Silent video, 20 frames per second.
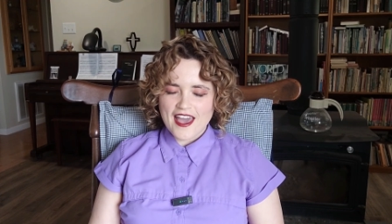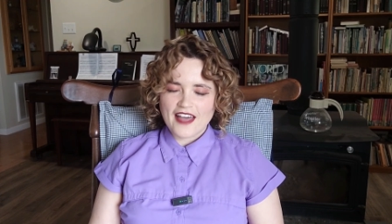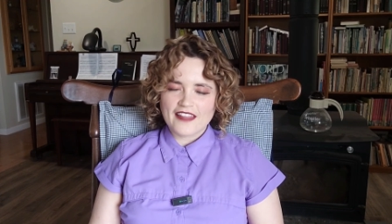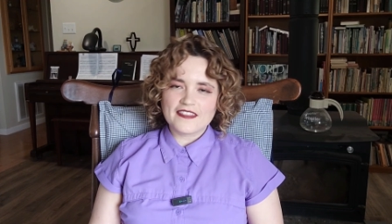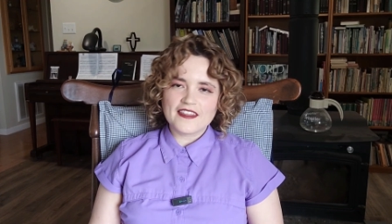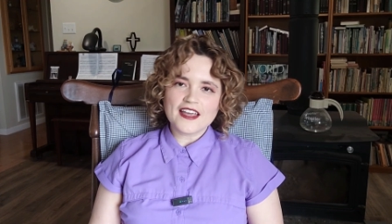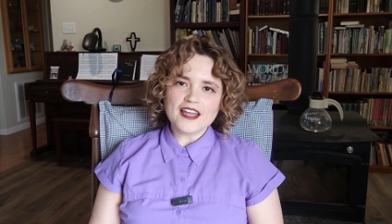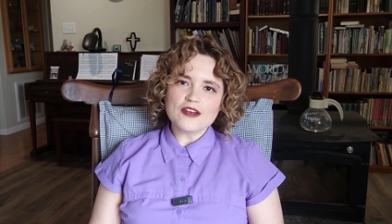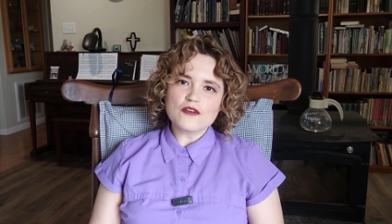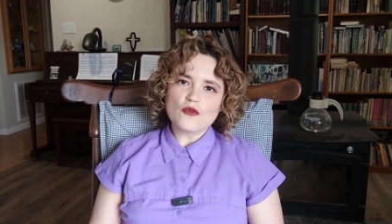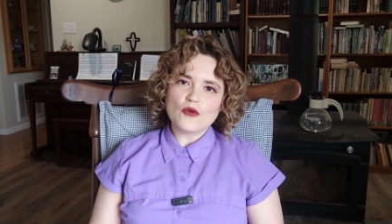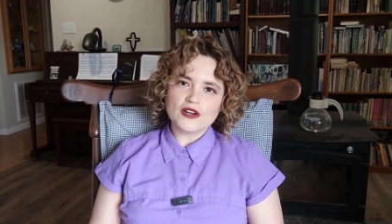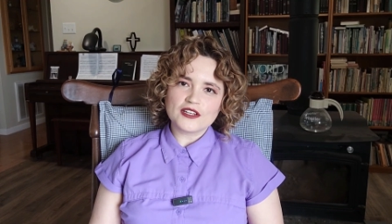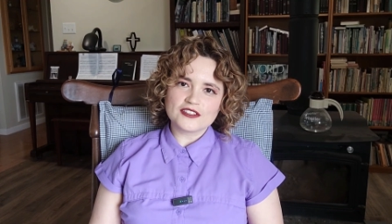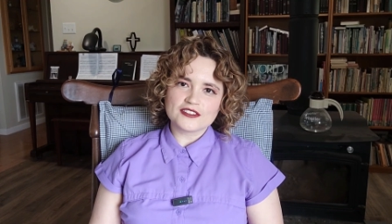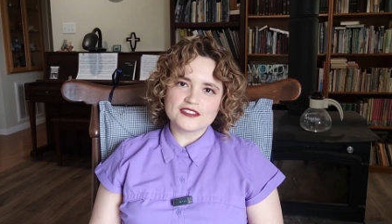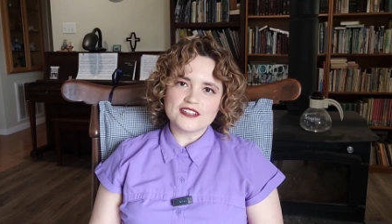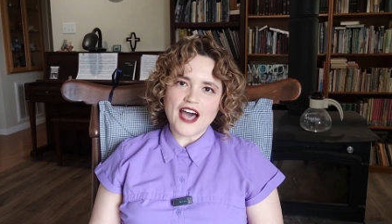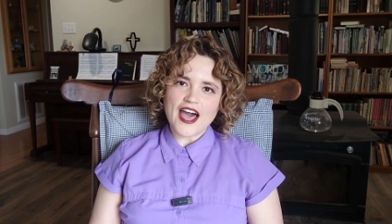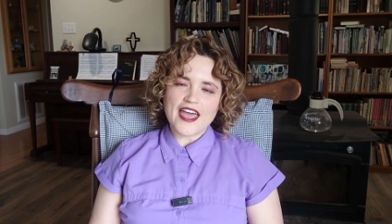And then when
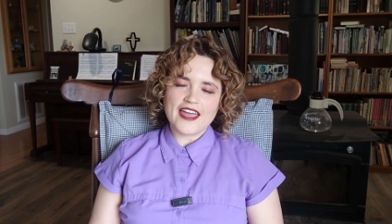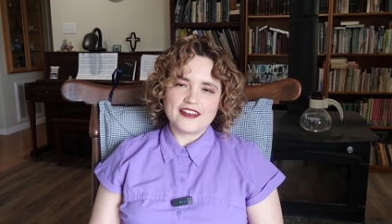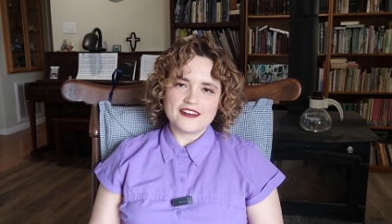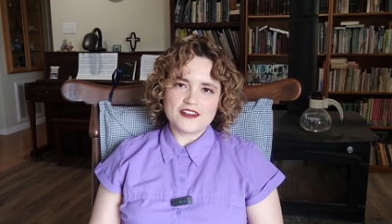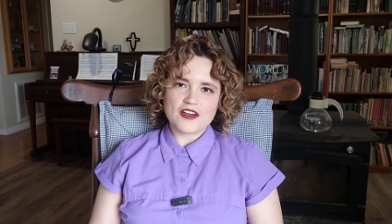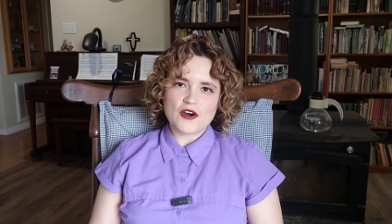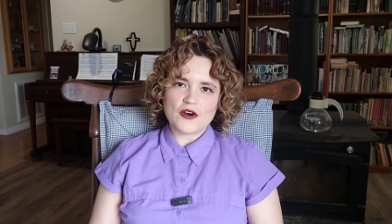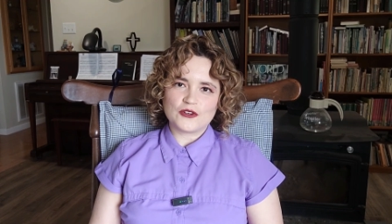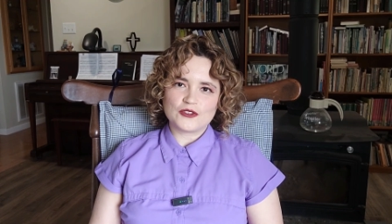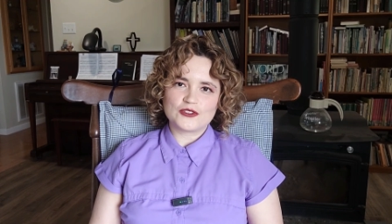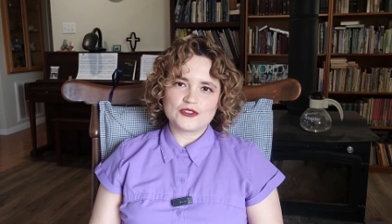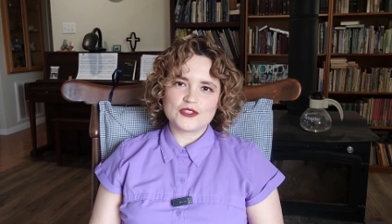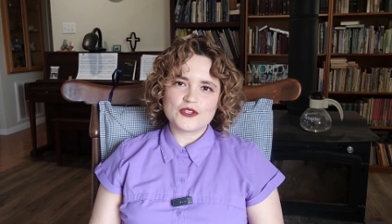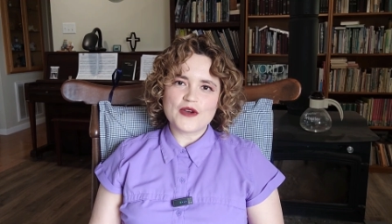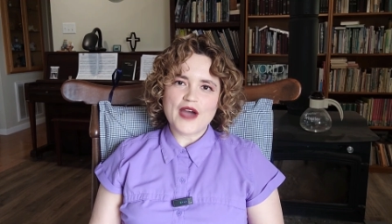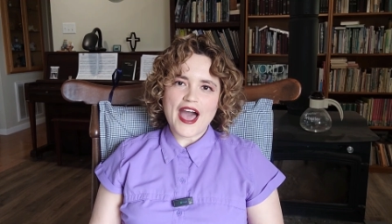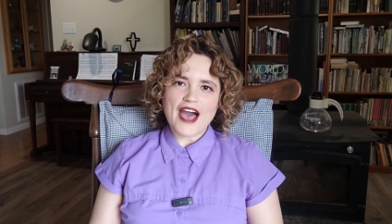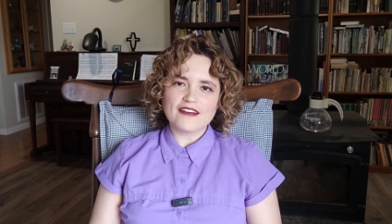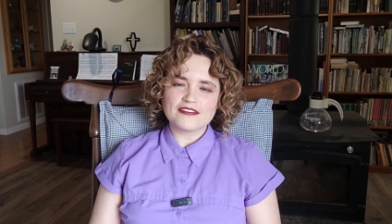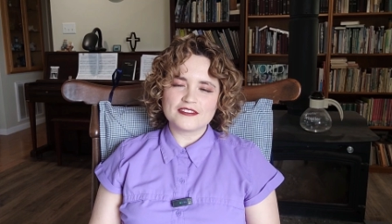you're diagnosed,
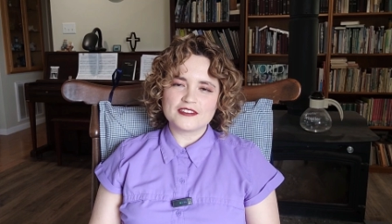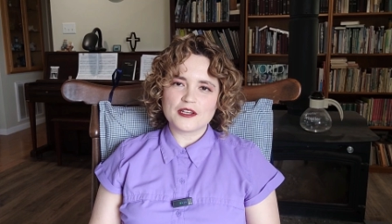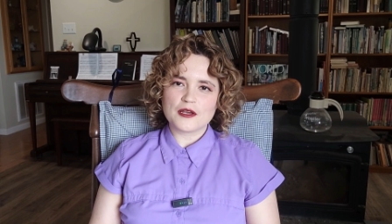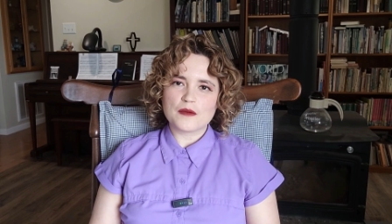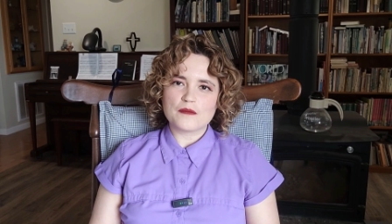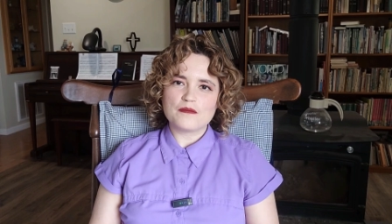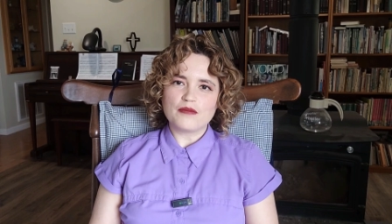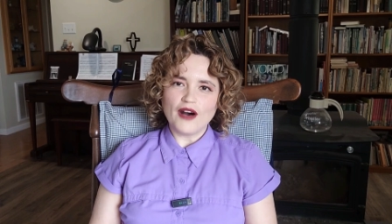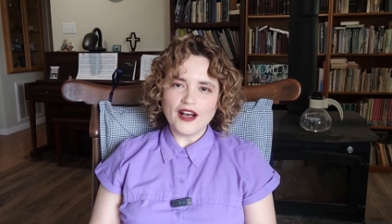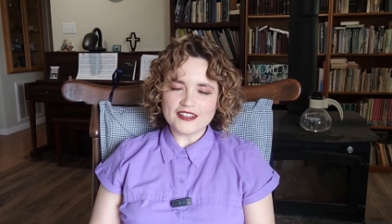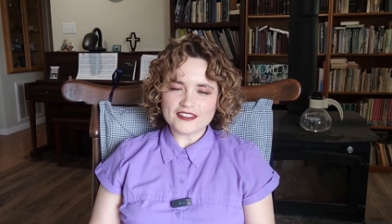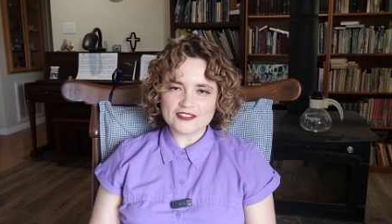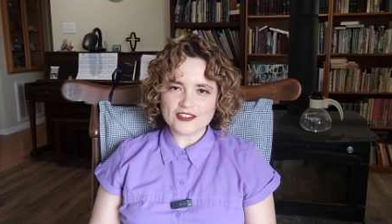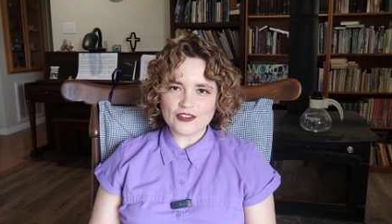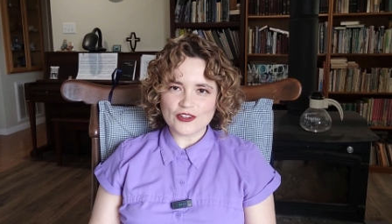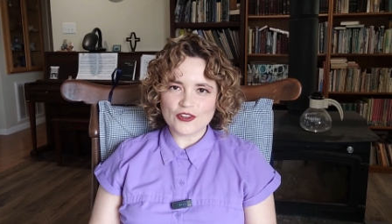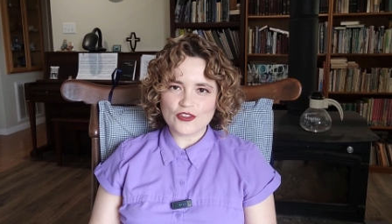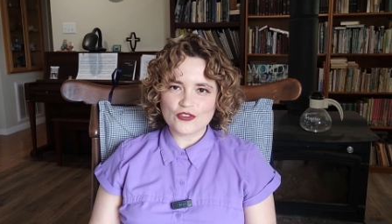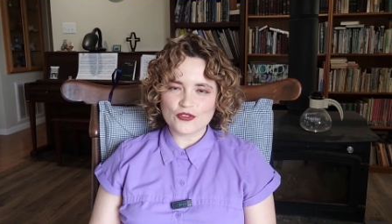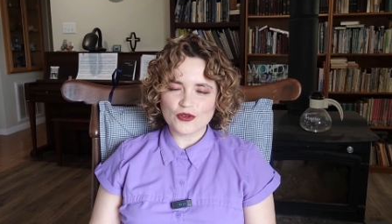you have to
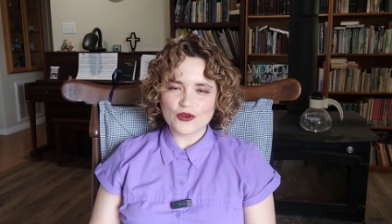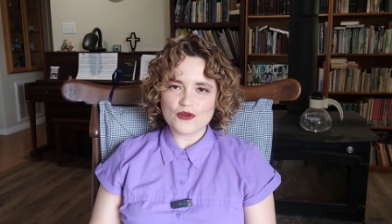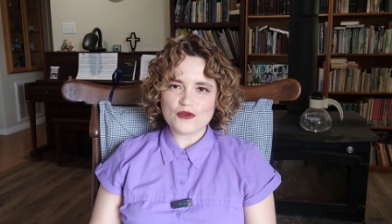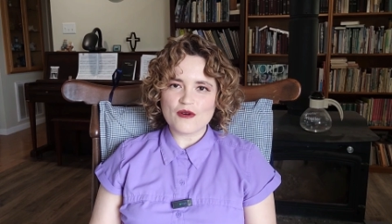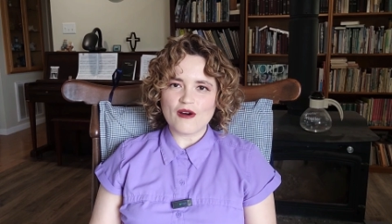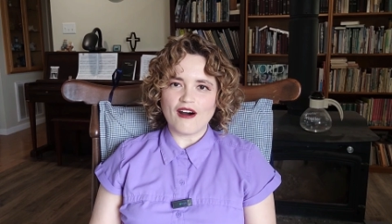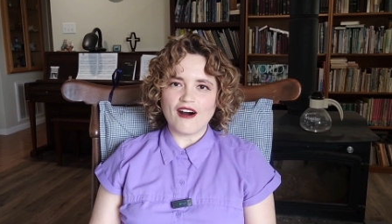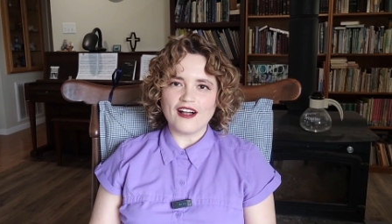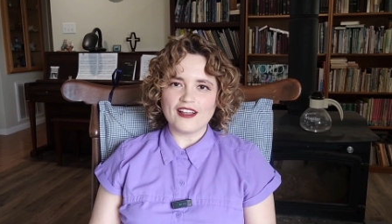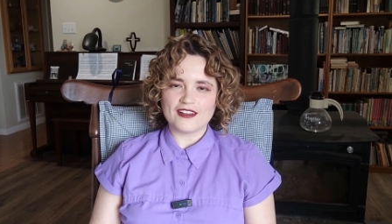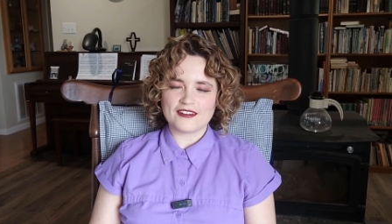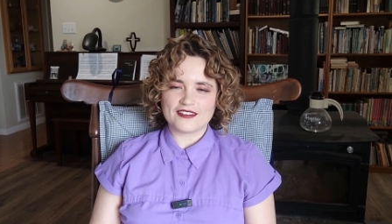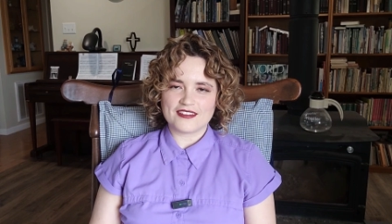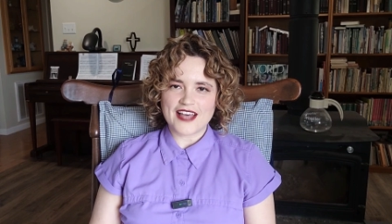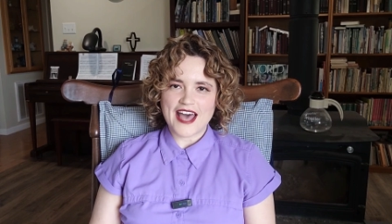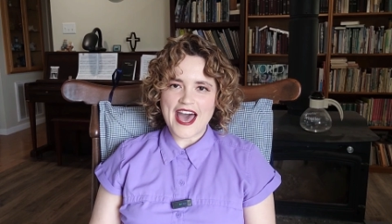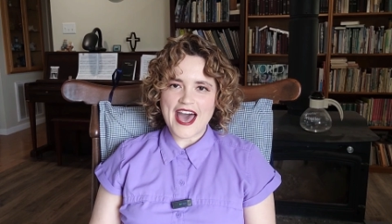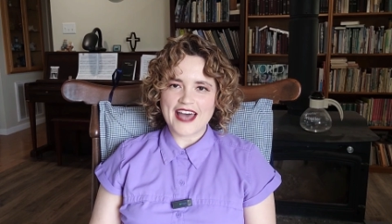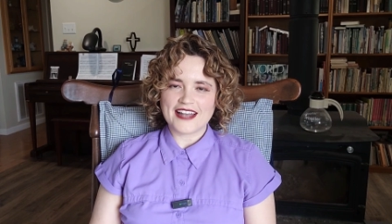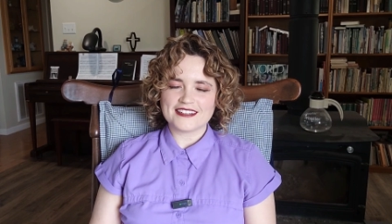puzzle through all of
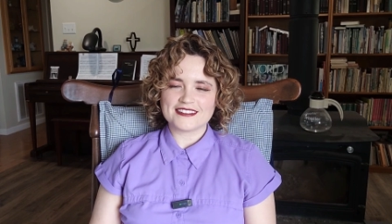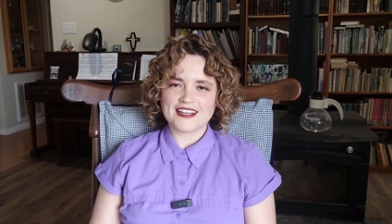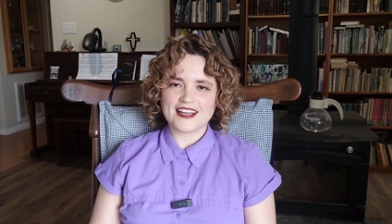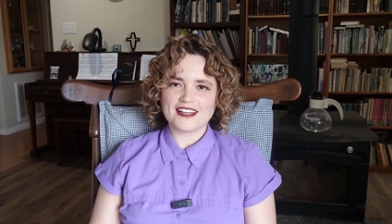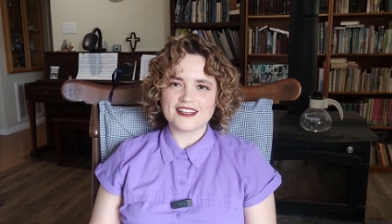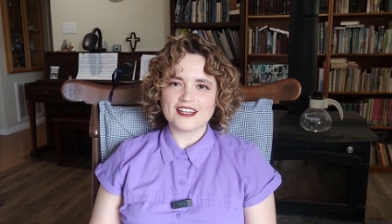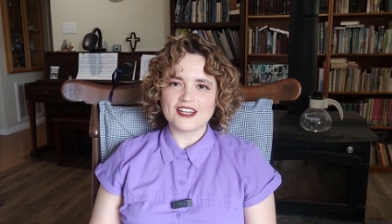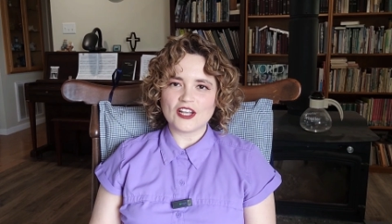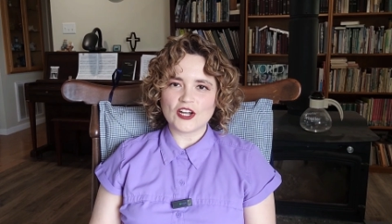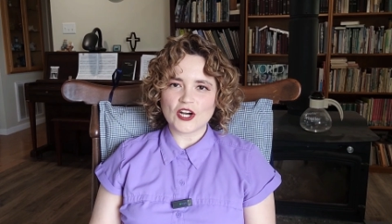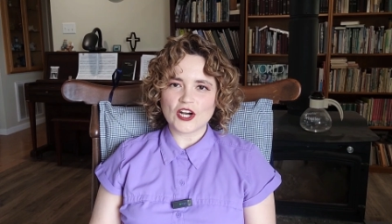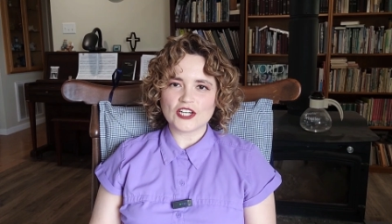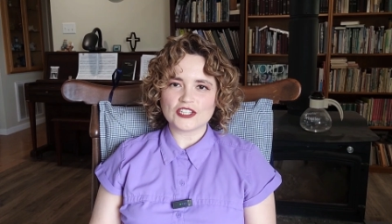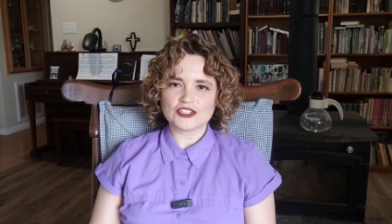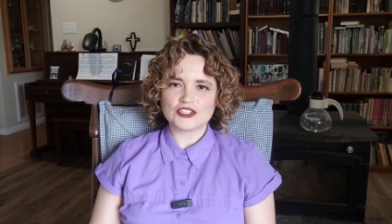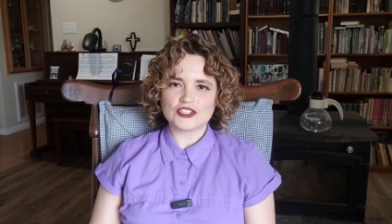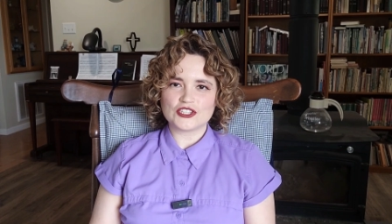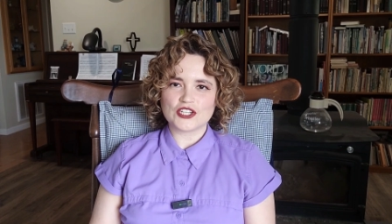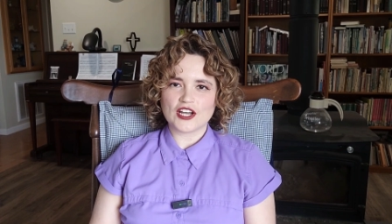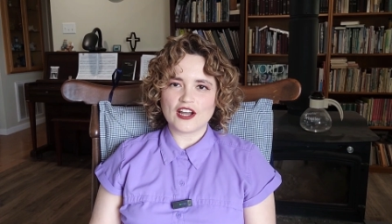that and
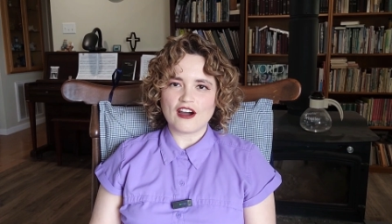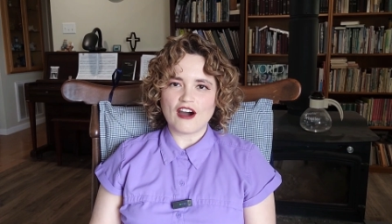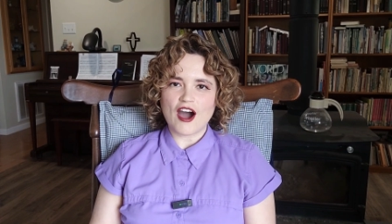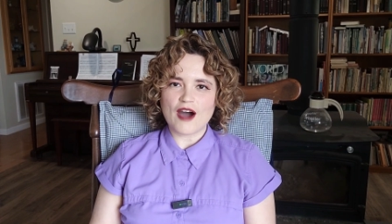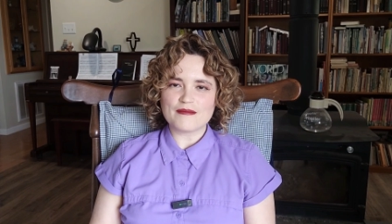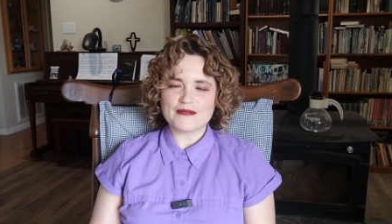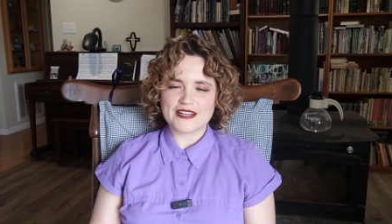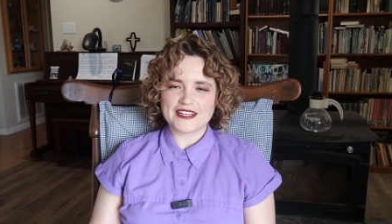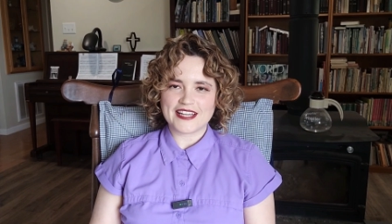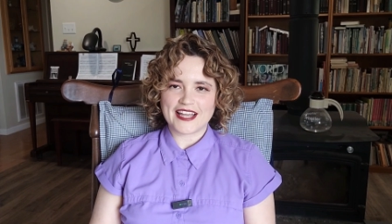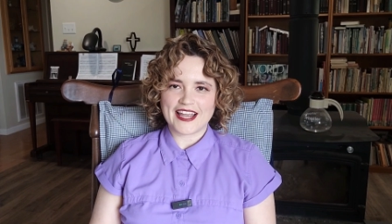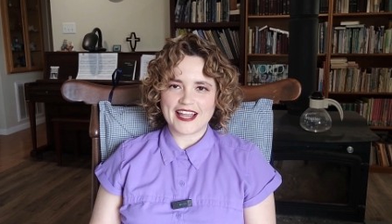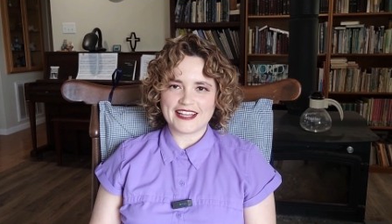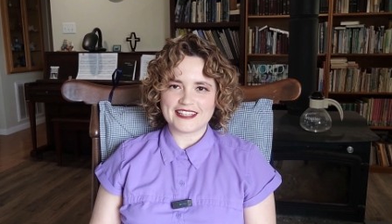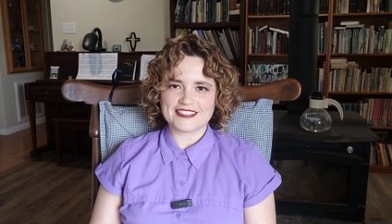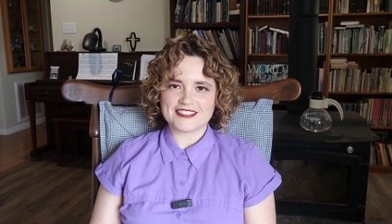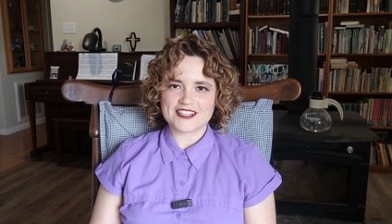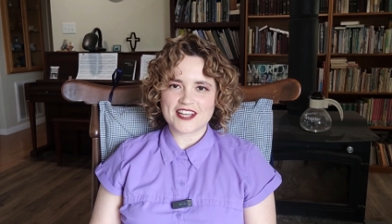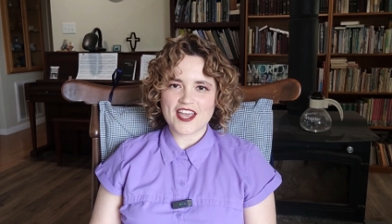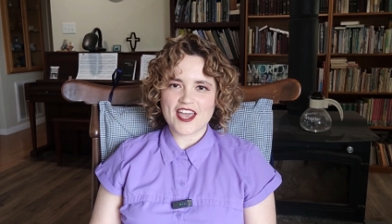learn to
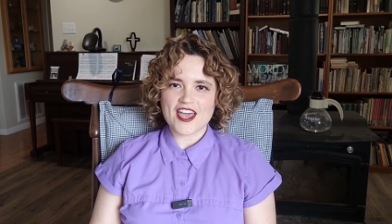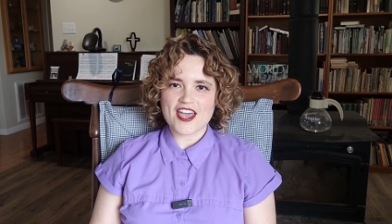accommodate